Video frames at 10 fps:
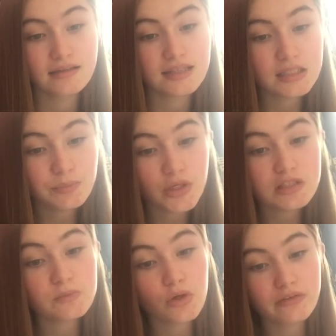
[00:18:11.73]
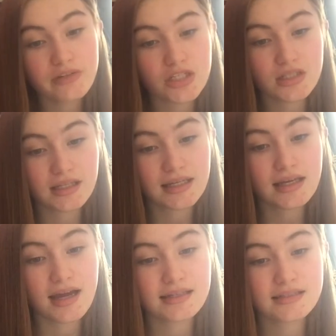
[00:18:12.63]
This burns more efficiently
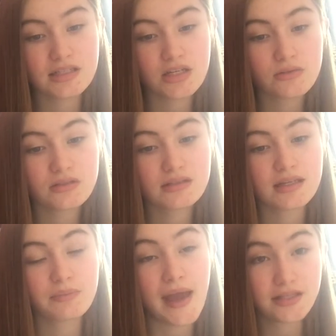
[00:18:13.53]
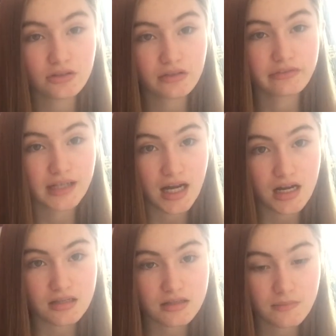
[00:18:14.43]
and are used in petrol for
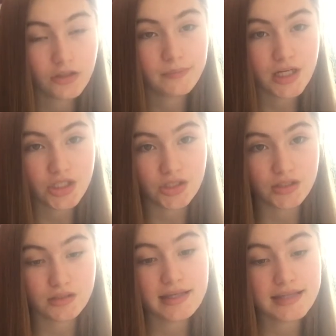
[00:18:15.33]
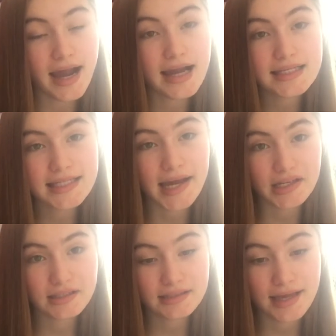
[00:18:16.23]
cars. Combustion. It's highly
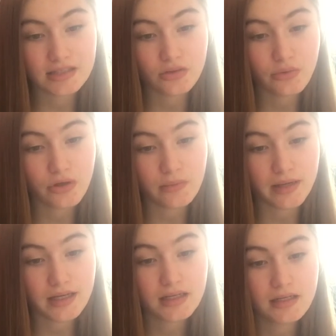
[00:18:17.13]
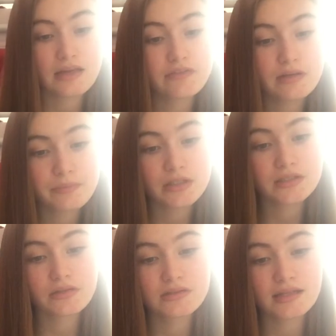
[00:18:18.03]
exothermic. If it
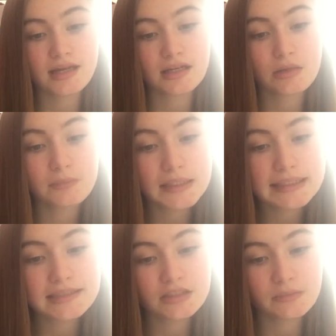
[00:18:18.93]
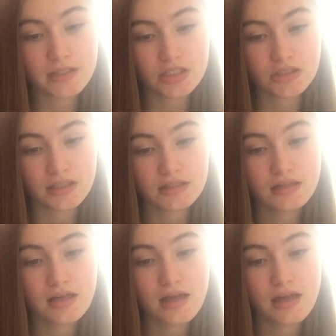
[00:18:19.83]
produces a complete combustion,